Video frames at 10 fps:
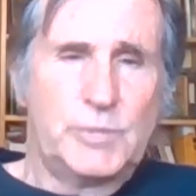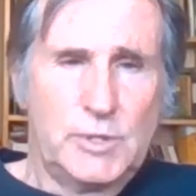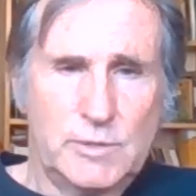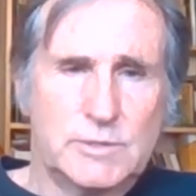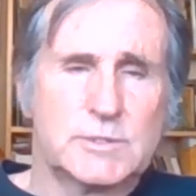
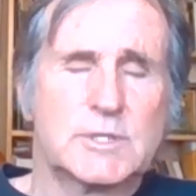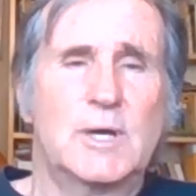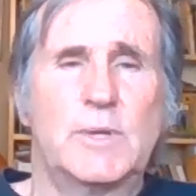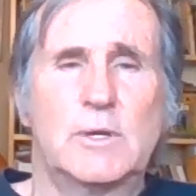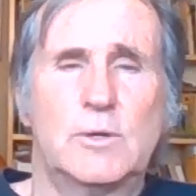Puritans
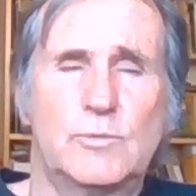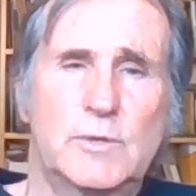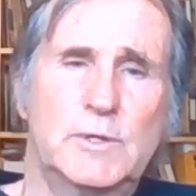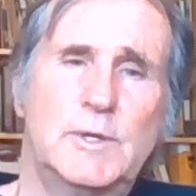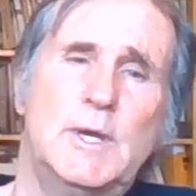coming
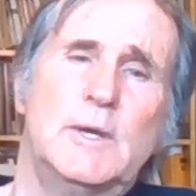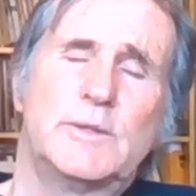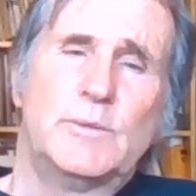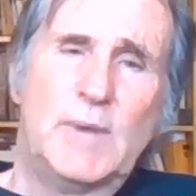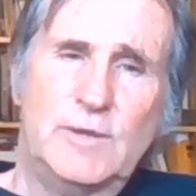over,
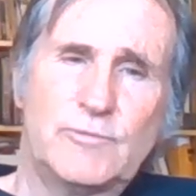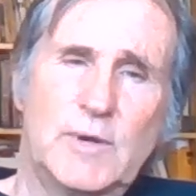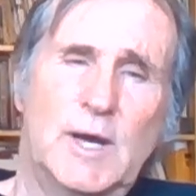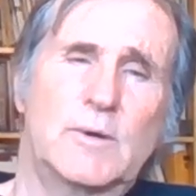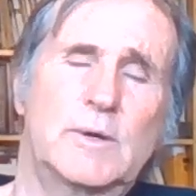the
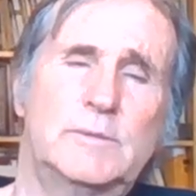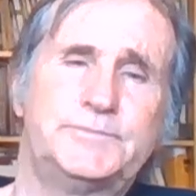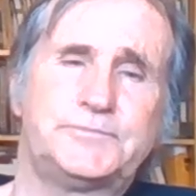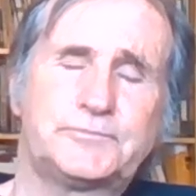Mayflower,